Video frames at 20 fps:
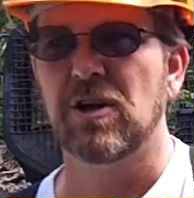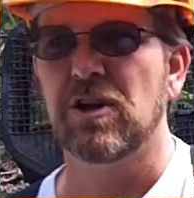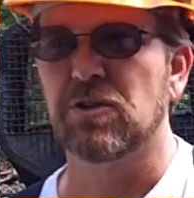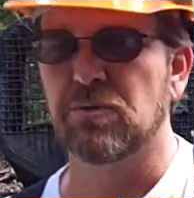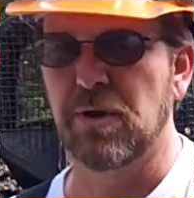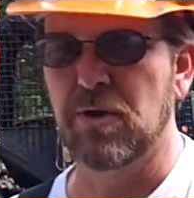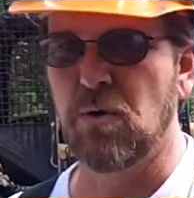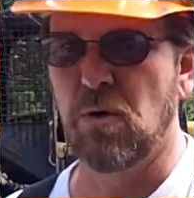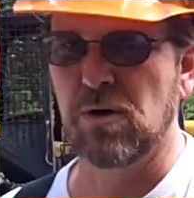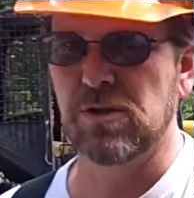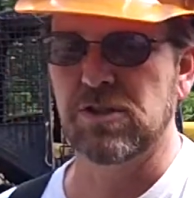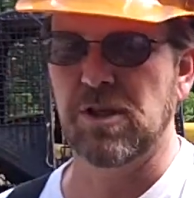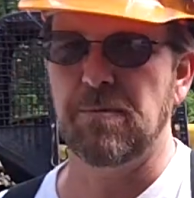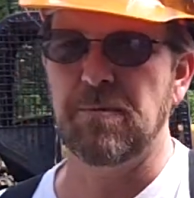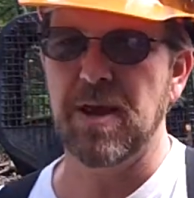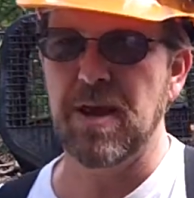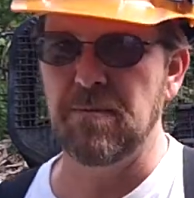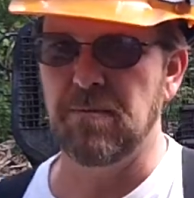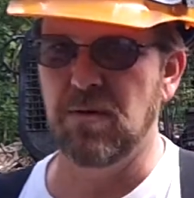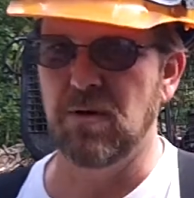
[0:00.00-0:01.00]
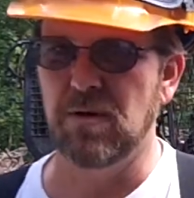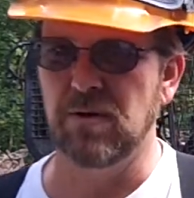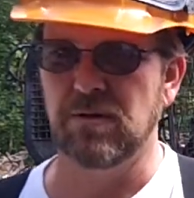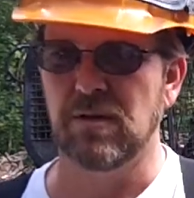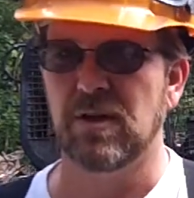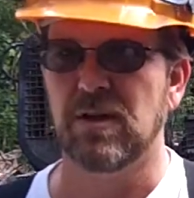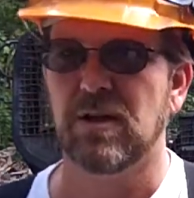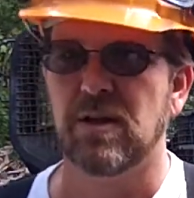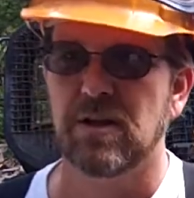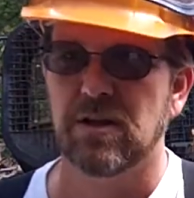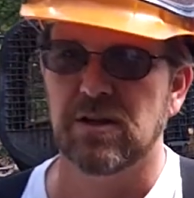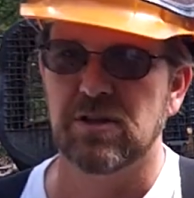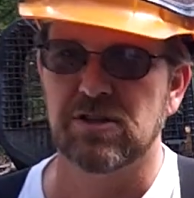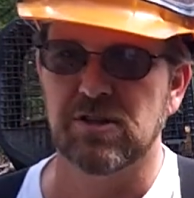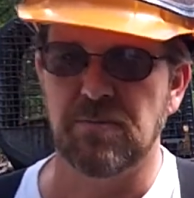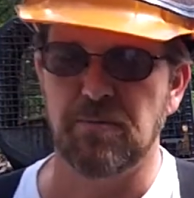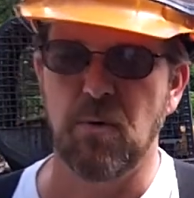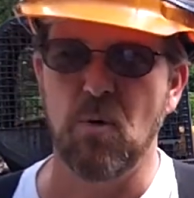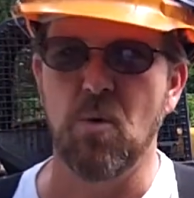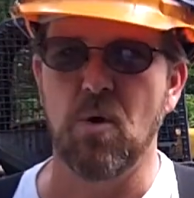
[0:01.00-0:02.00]
3/4 of the people
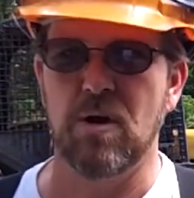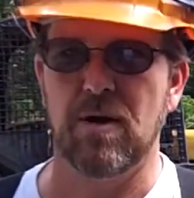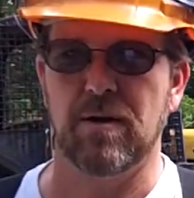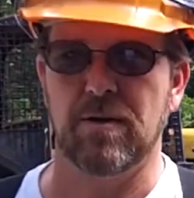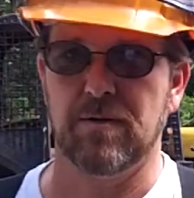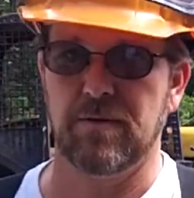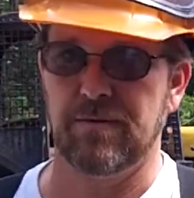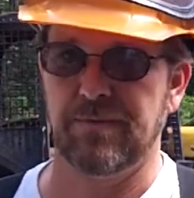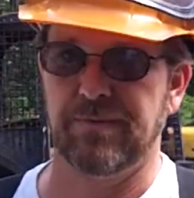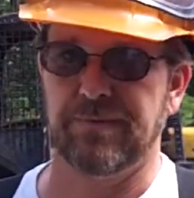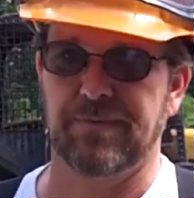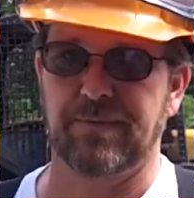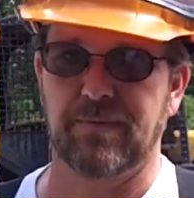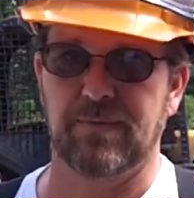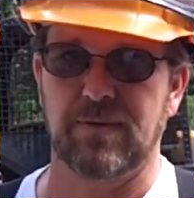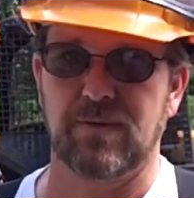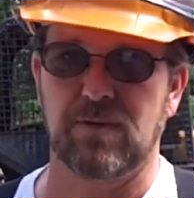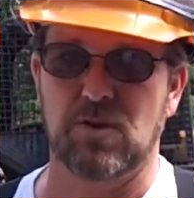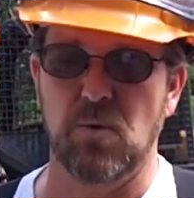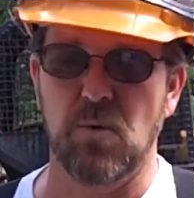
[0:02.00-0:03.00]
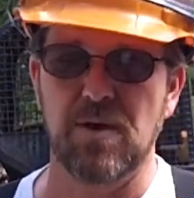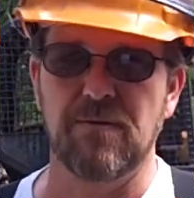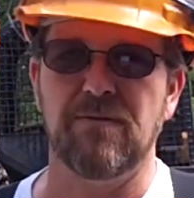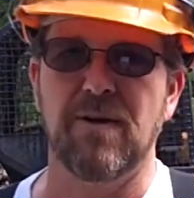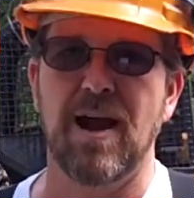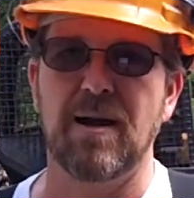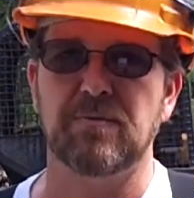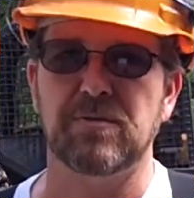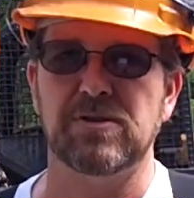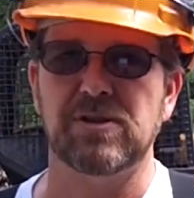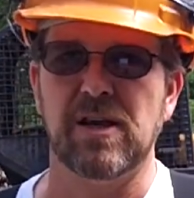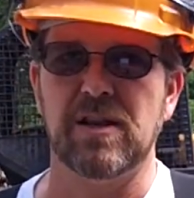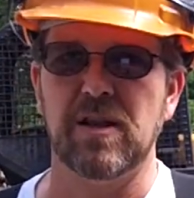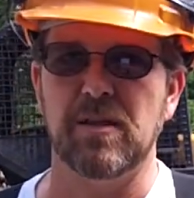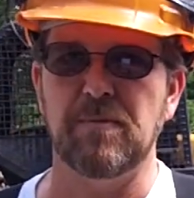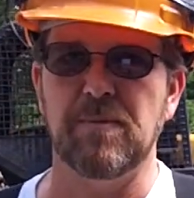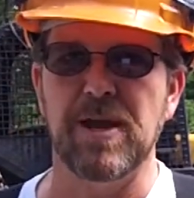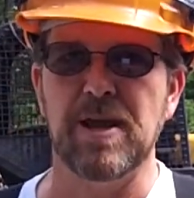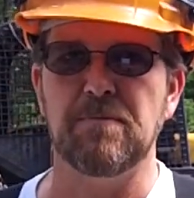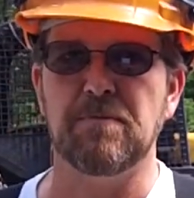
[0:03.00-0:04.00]
support 25% of
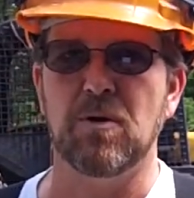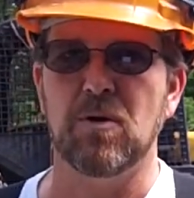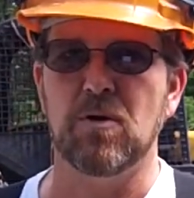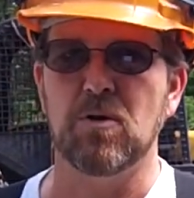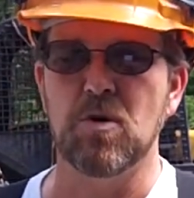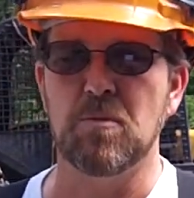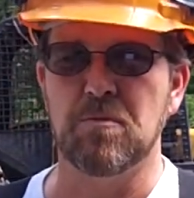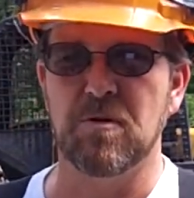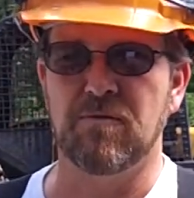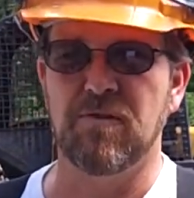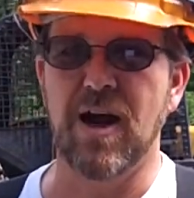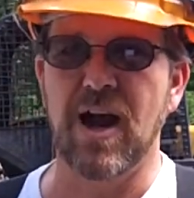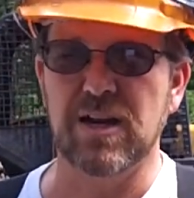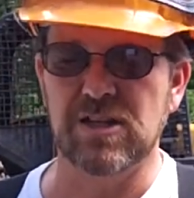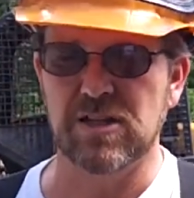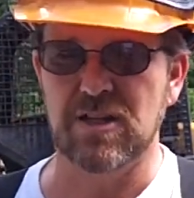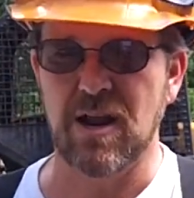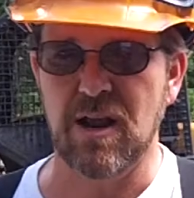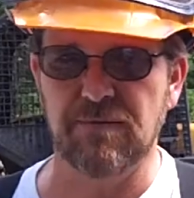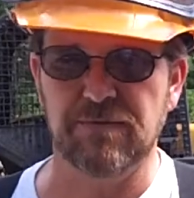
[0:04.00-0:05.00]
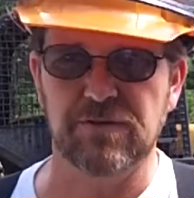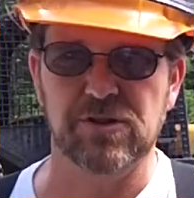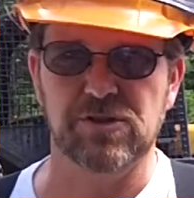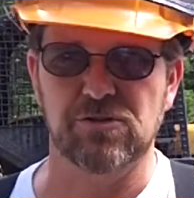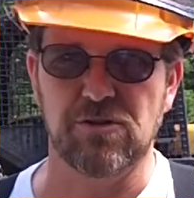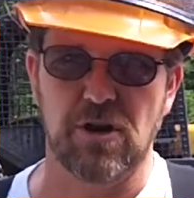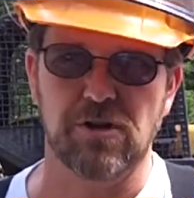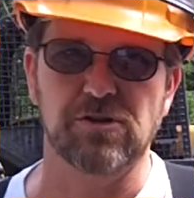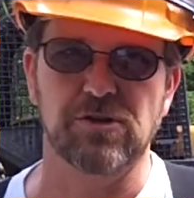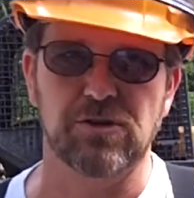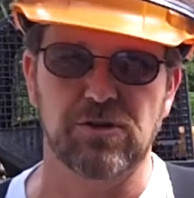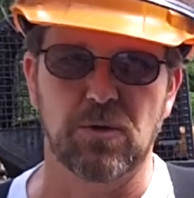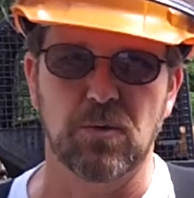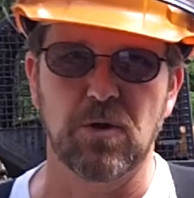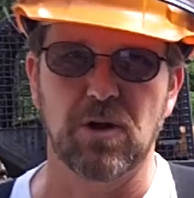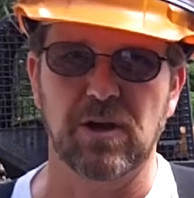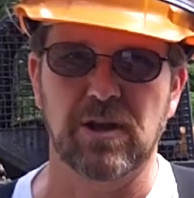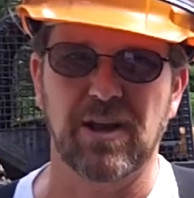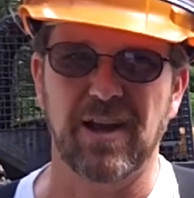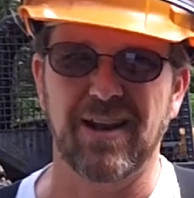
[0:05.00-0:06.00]
the people who provide us an infrastructure to
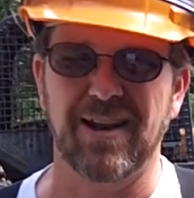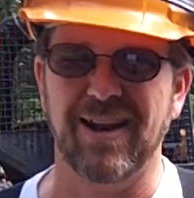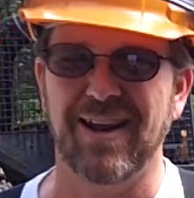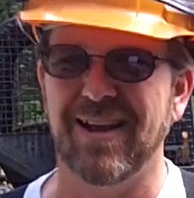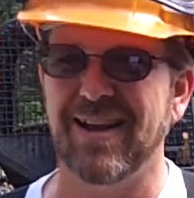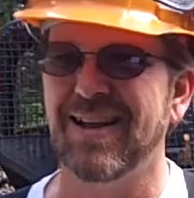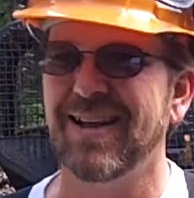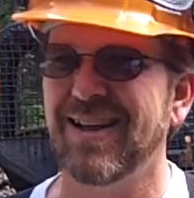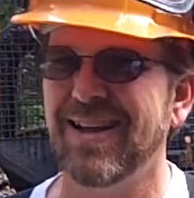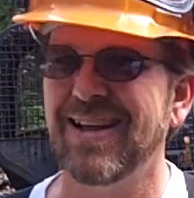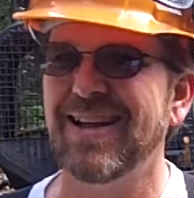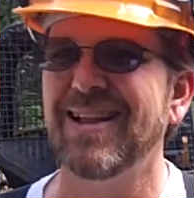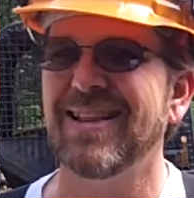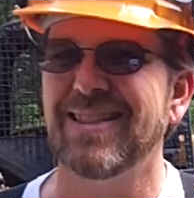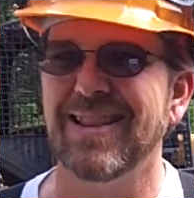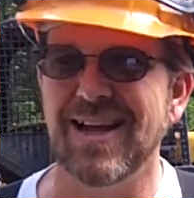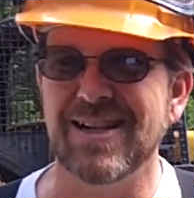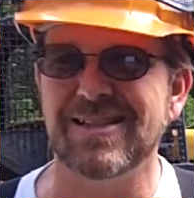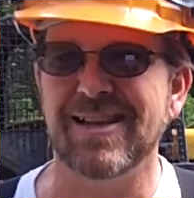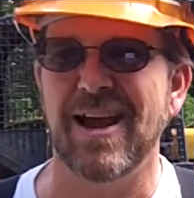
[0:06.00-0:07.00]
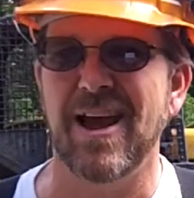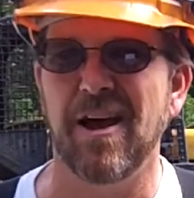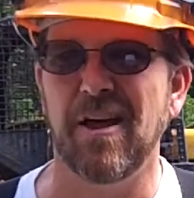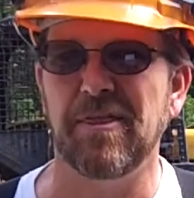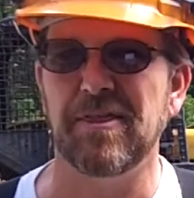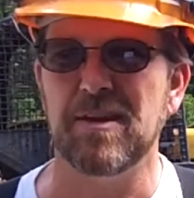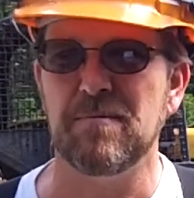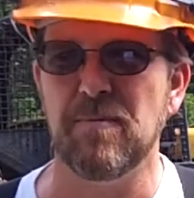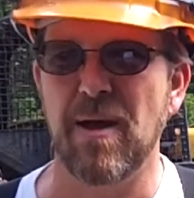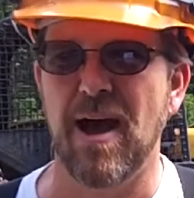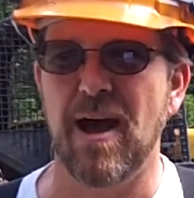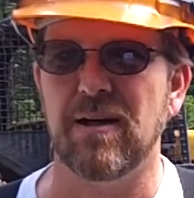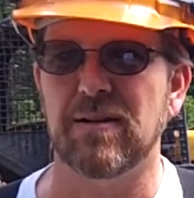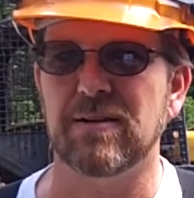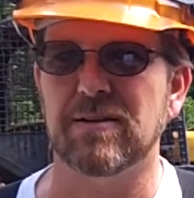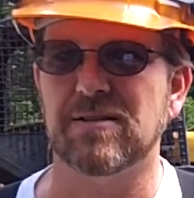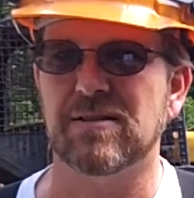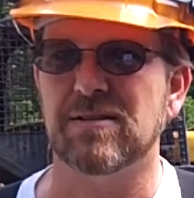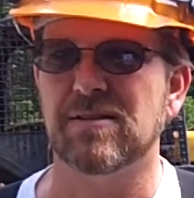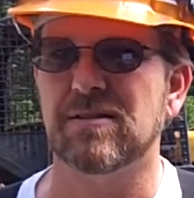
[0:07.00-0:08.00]
work in. That's a healthy
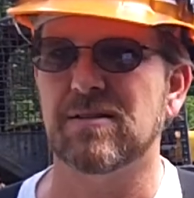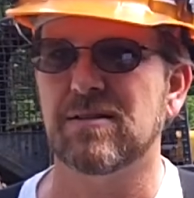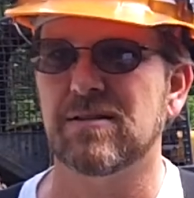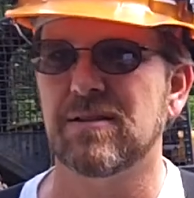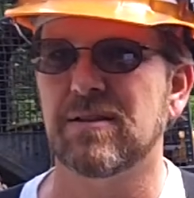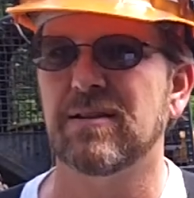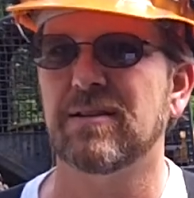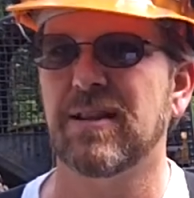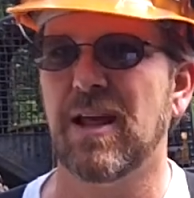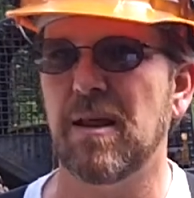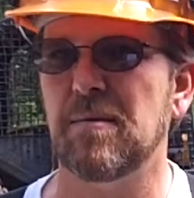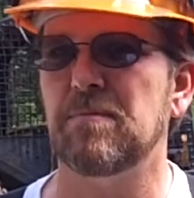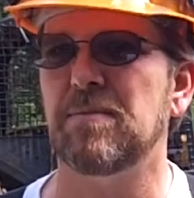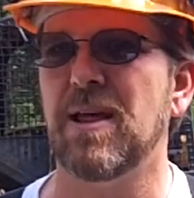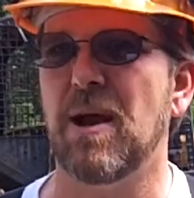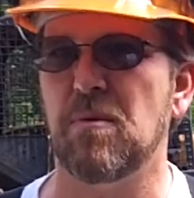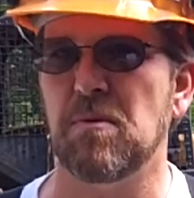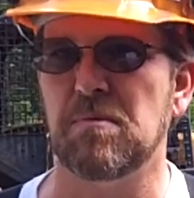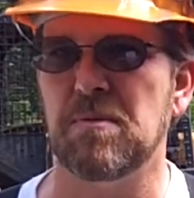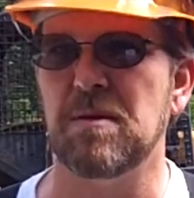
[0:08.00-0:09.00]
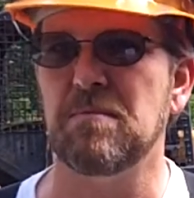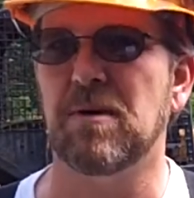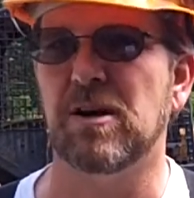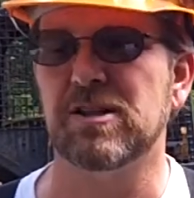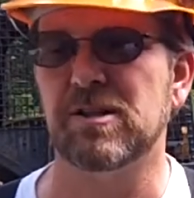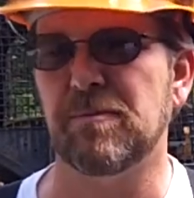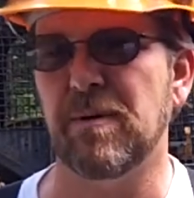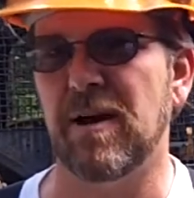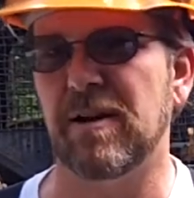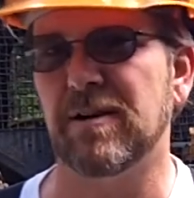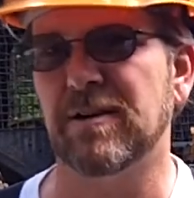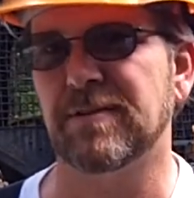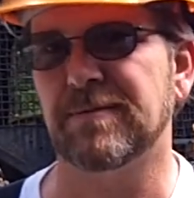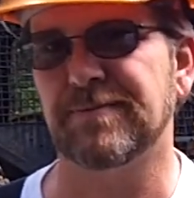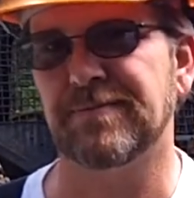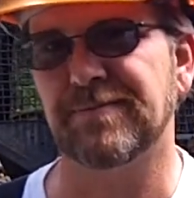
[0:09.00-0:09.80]
balance. That would be much better.